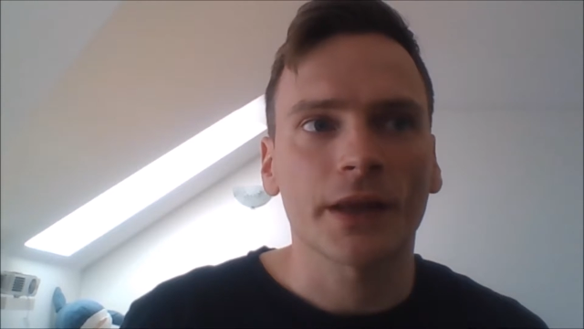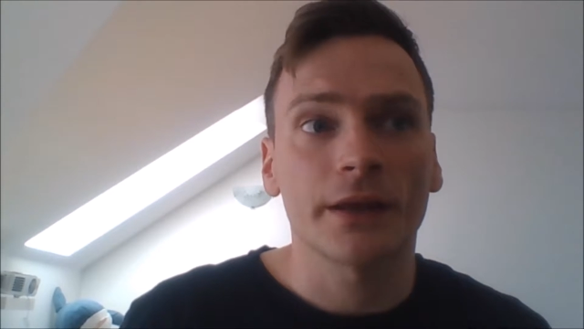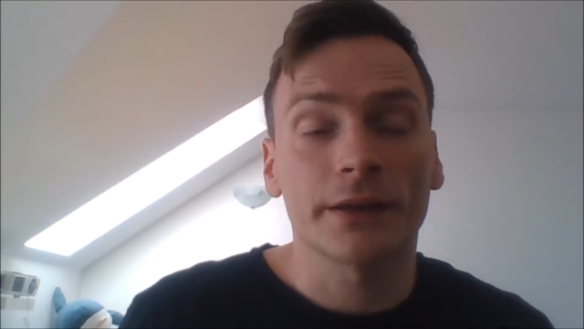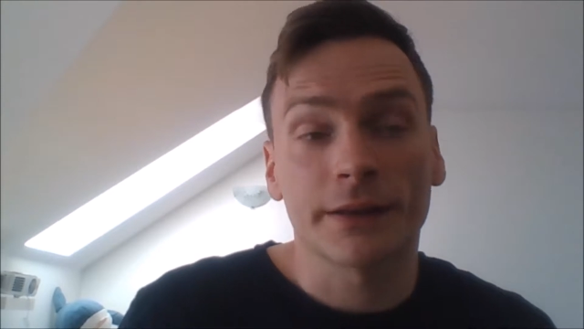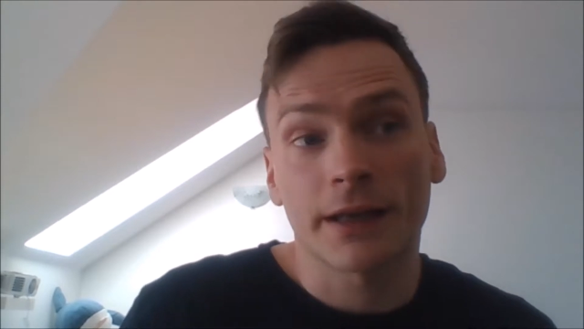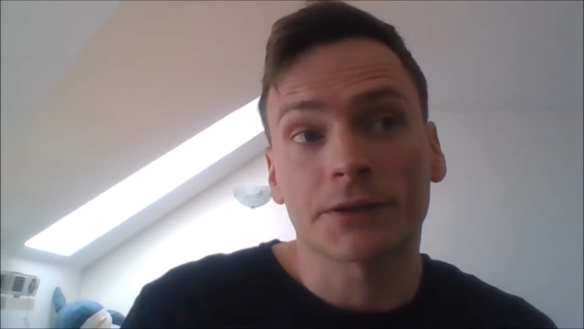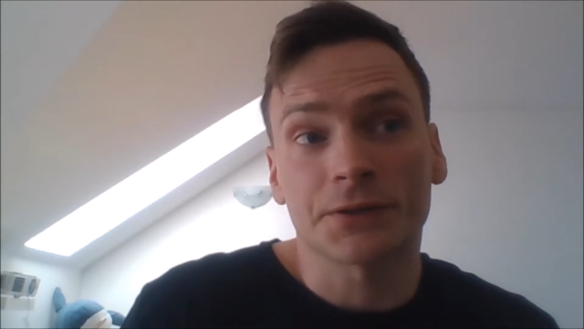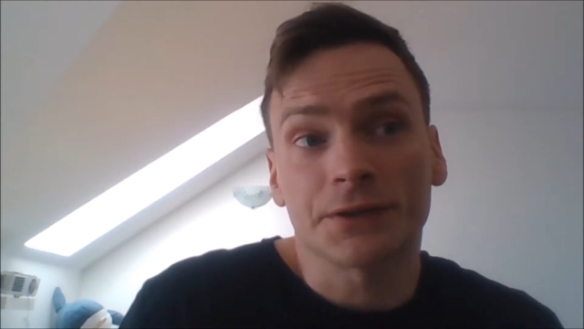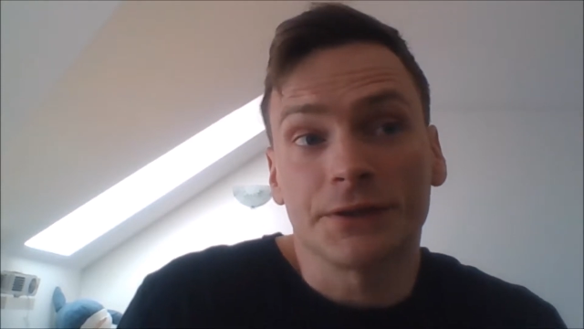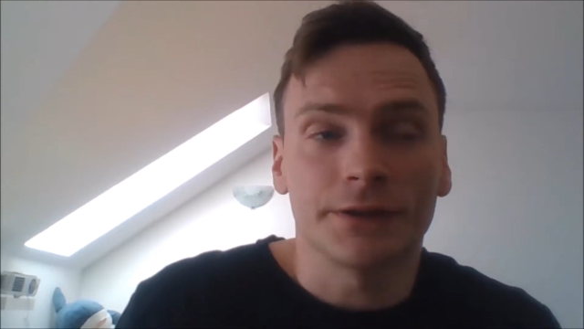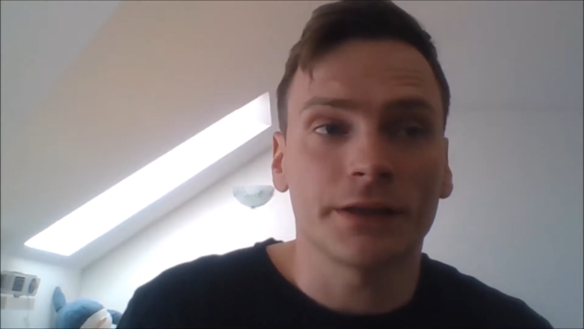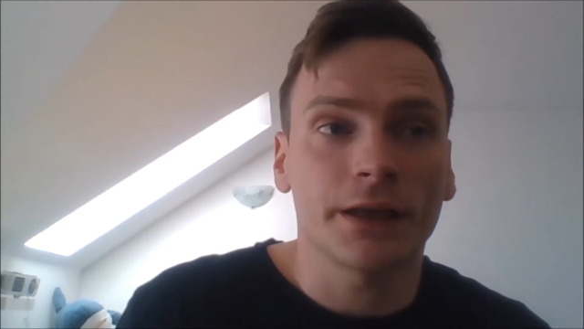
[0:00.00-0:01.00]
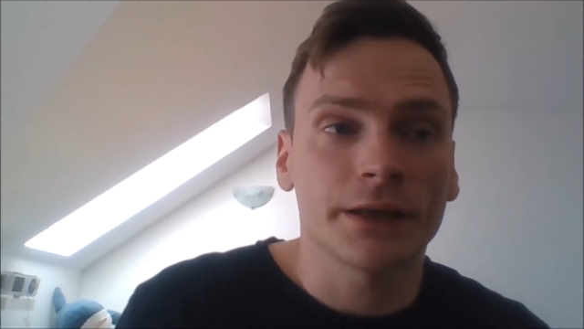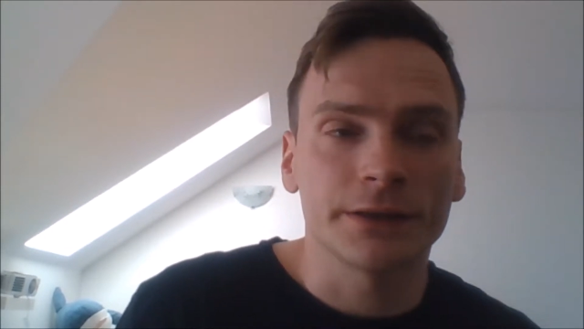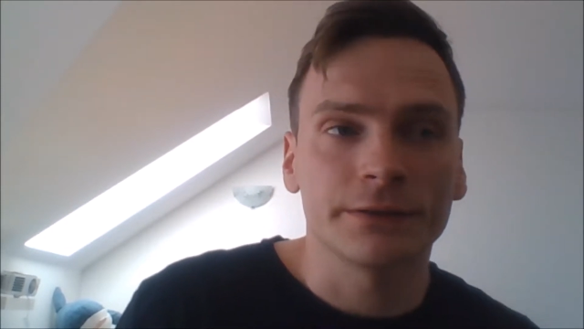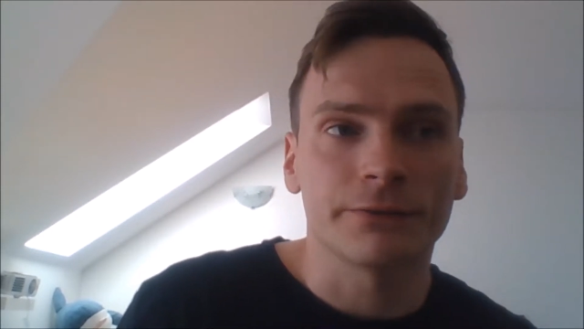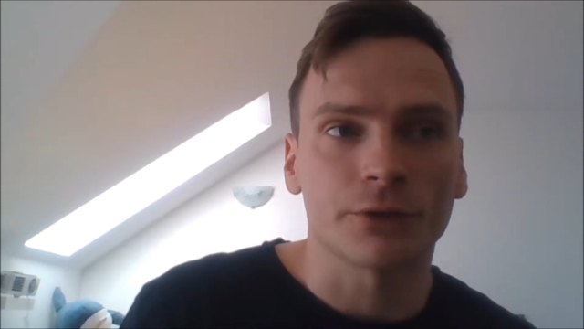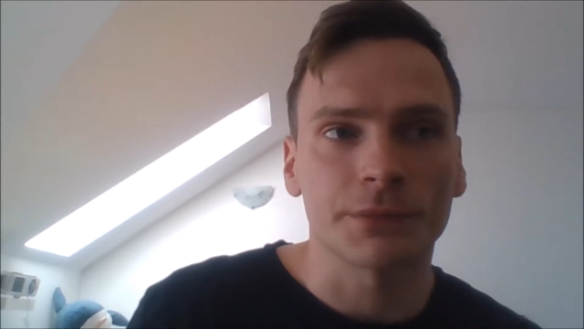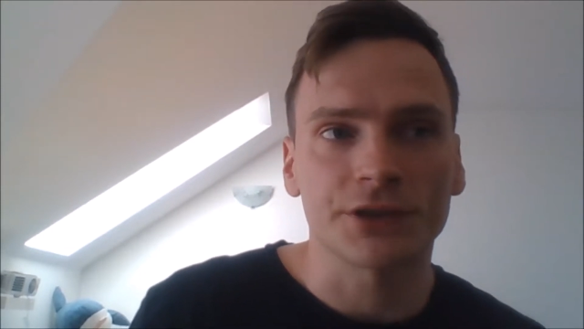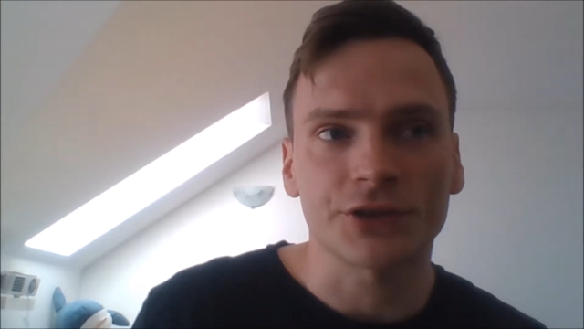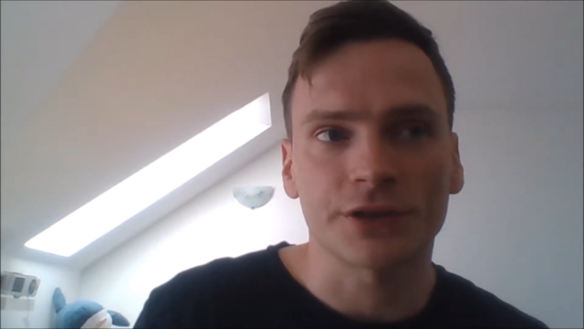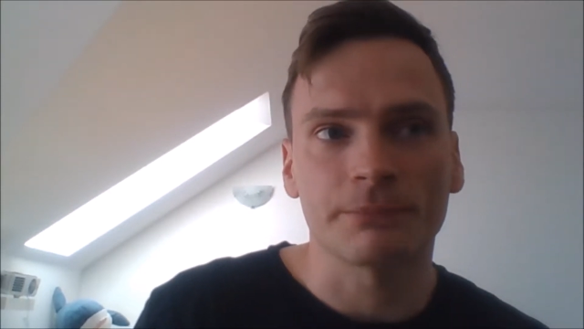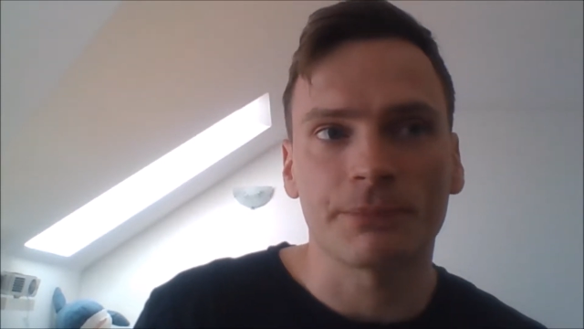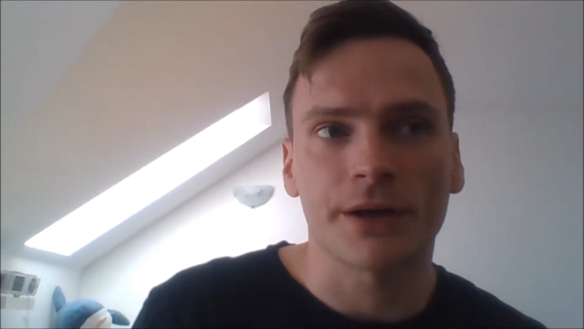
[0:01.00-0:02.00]
and gather an
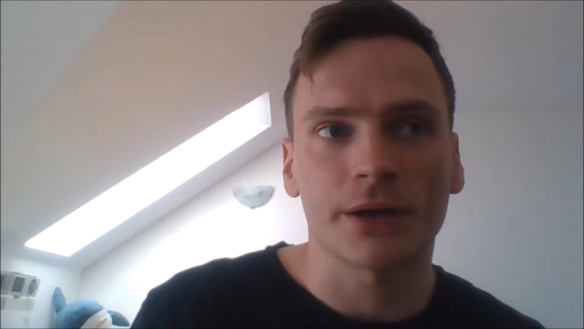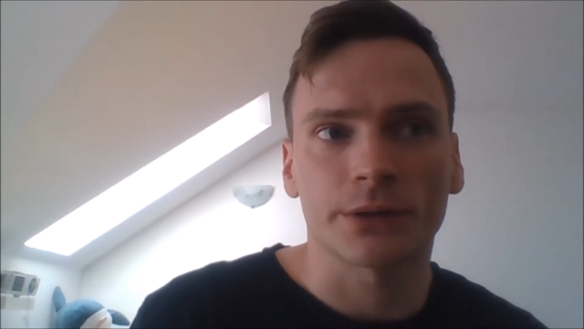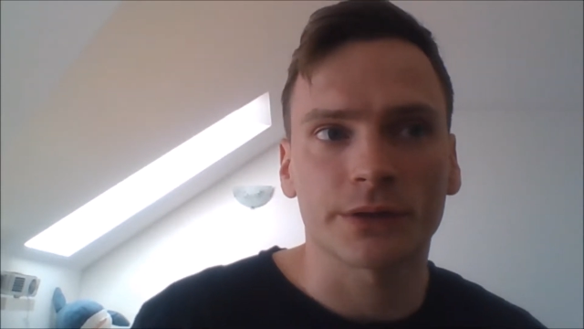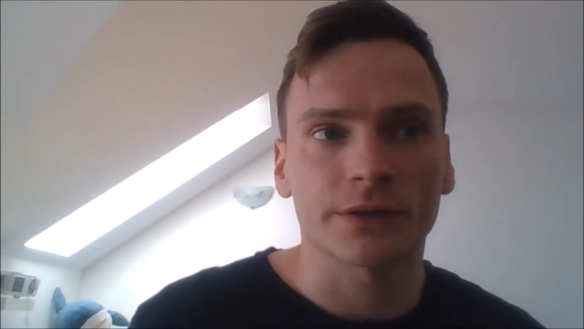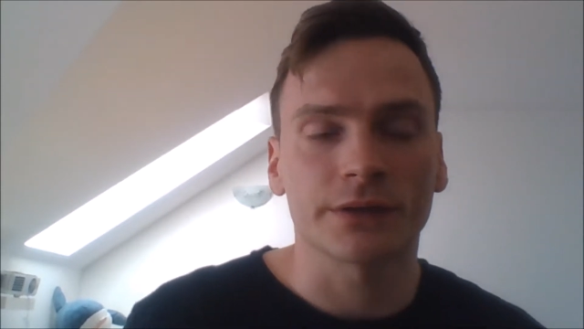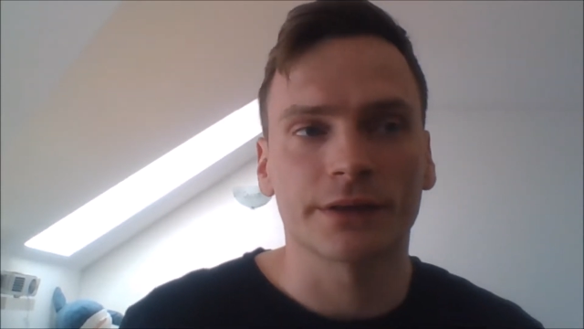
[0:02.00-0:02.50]
information about